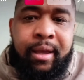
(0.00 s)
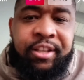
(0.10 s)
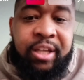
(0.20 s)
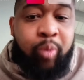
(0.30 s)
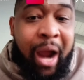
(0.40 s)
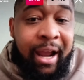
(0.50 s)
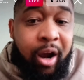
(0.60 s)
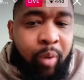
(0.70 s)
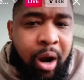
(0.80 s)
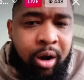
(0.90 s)
Is it right
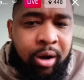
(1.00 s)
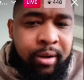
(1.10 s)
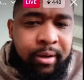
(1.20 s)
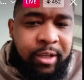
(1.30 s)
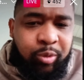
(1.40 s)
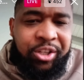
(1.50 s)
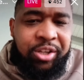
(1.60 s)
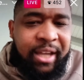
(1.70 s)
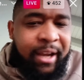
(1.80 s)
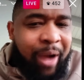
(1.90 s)
or wrong? Is what
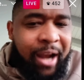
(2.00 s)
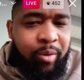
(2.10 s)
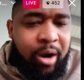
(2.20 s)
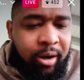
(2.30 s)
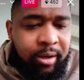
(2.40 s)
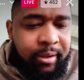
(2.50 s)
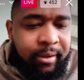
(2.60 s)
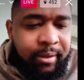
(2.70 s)
she's saying right or wrong?